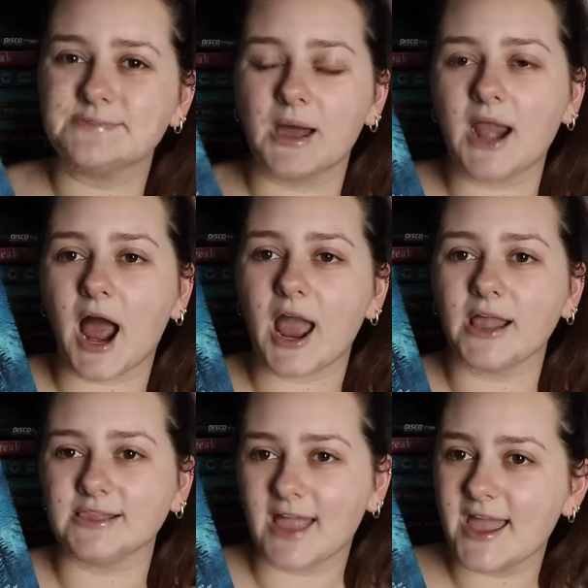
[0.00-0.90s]
but I
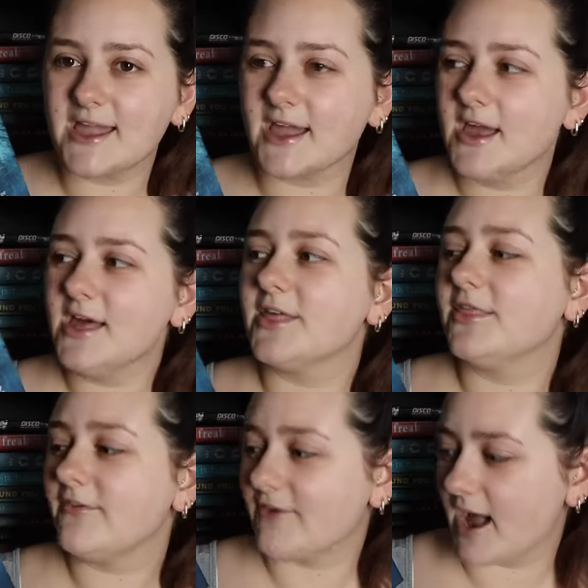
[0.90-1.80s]
like
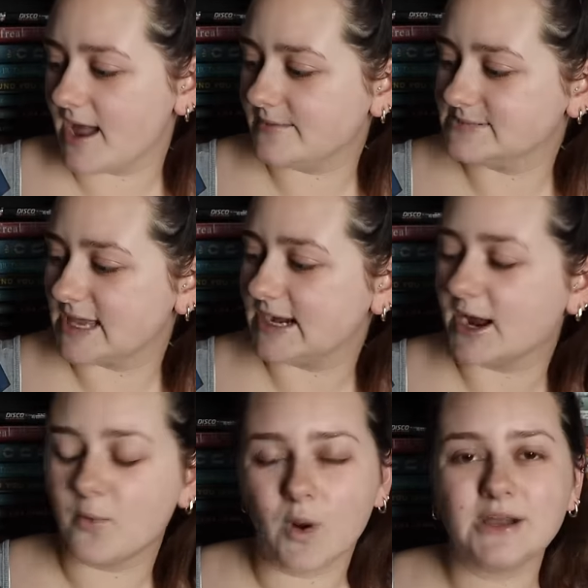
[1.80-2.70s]
the vibes and
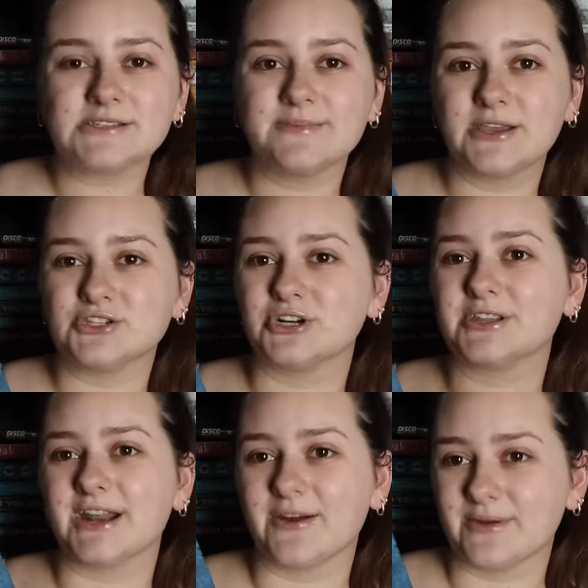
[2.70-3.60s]
I want to make sure
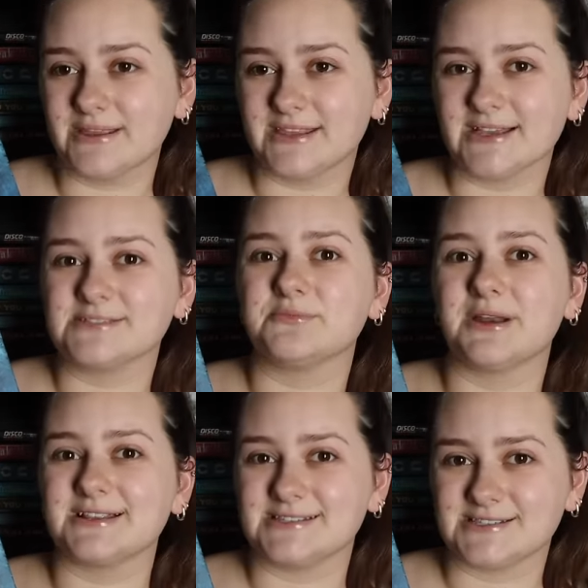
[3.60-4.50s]
that I read this when it's